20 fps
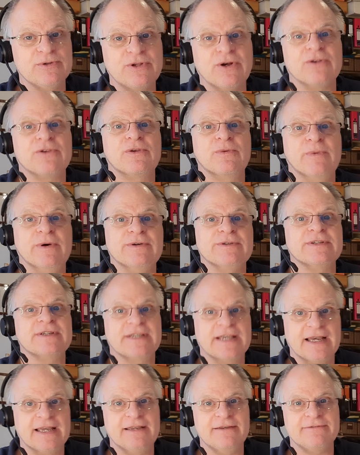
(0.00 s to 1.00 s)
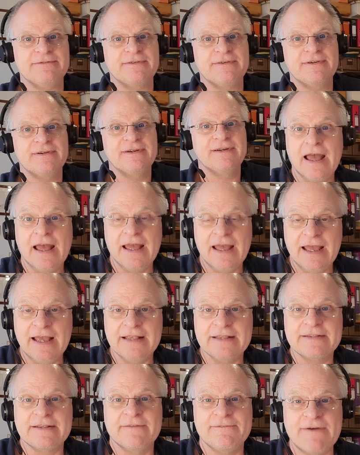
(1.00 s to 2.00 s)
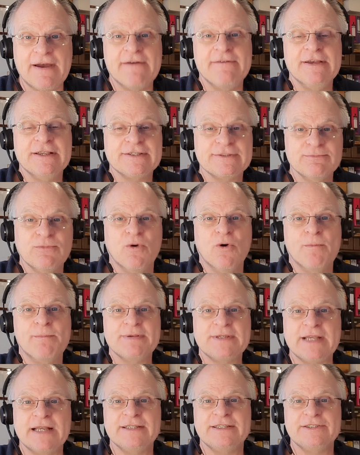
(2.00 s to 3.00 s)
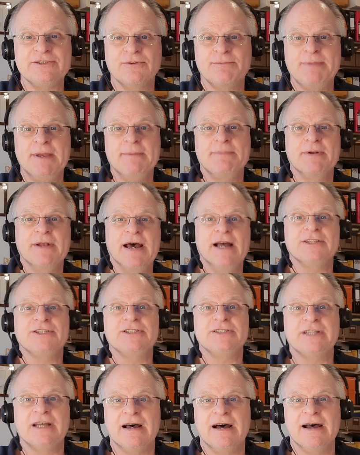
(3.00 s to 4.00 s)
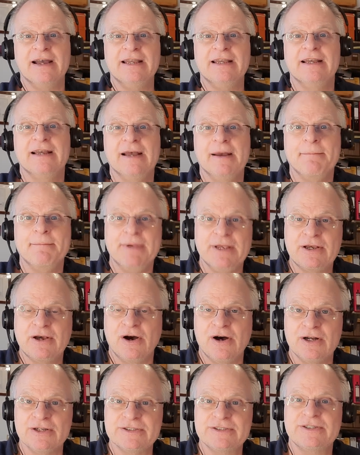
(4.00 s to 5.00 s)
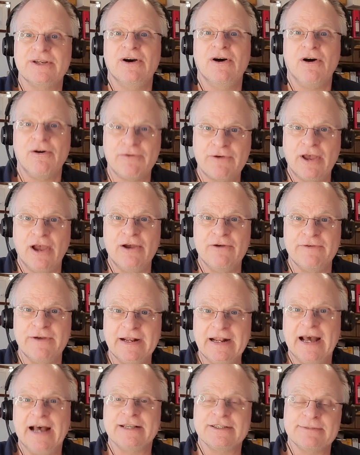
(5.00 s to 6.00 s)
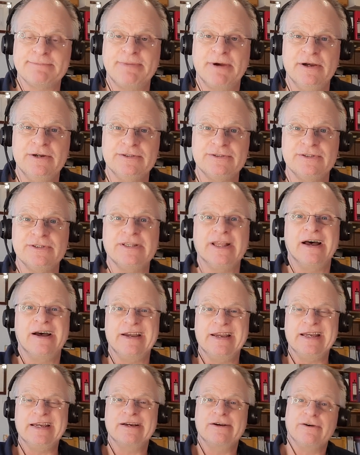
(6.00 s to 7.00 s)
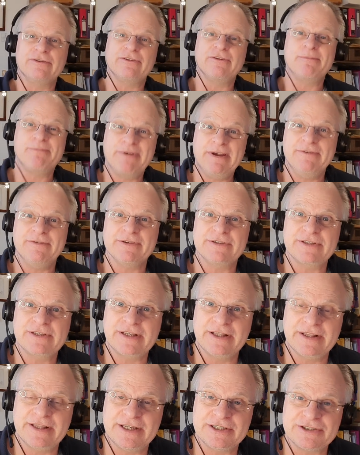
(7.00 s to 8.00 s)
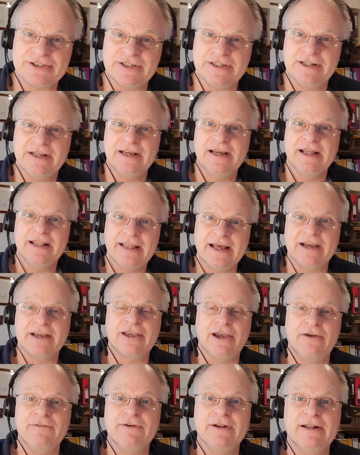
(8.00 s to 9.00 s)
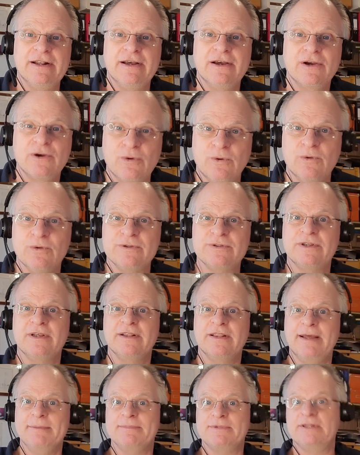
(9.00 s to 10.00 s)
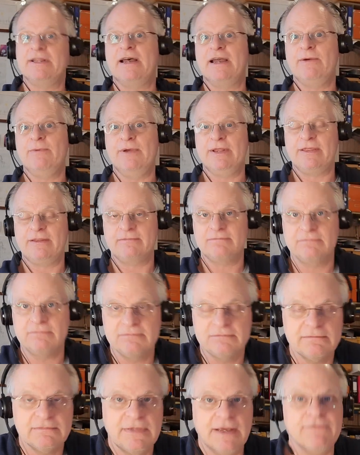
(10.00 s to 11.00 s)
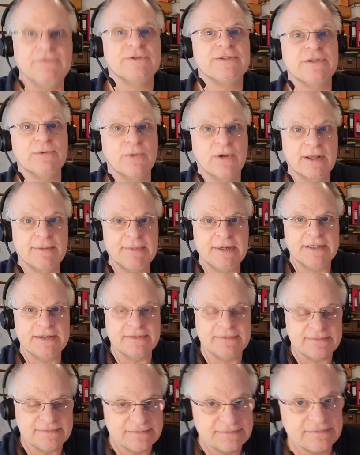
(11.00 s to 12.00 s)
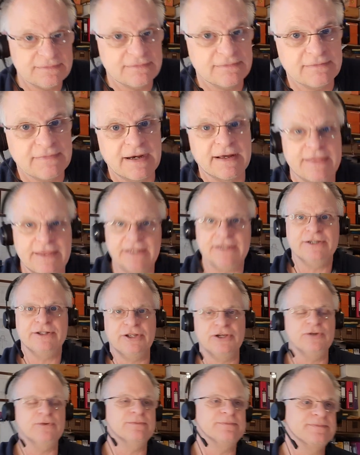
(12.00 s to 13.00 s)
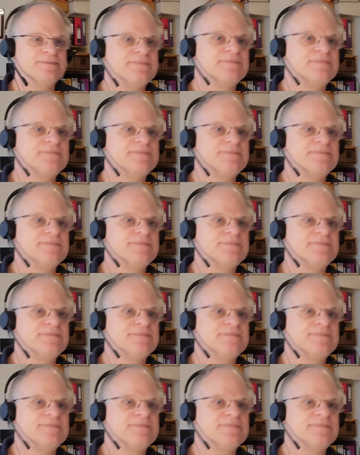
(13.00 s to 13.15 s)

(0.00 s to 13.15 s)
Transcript: Doctor Wilson gave. It's a very small percentage of people that actually die because of COVID, as opposed to dying because of a previous condition that COVID caused them to die with, if you see what I mean. I think you do.